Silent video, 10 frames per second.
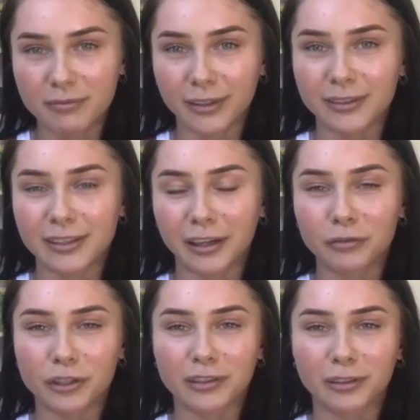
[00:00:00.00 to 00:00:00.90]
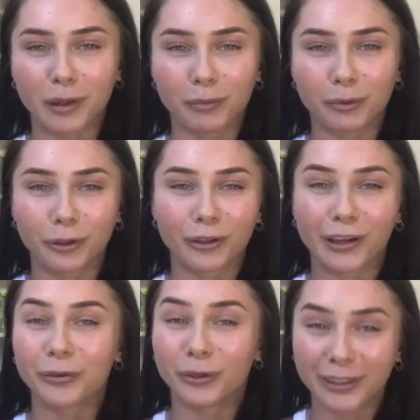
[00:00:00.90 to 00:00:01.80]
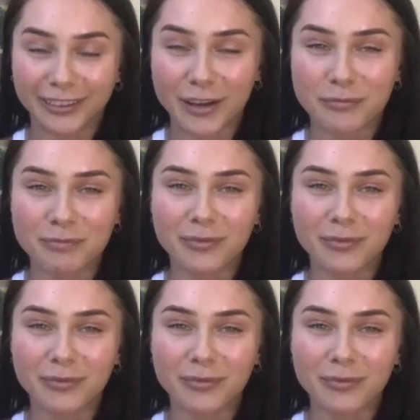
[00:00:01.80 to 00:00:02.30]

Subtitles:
instead of just the people who had ordered them.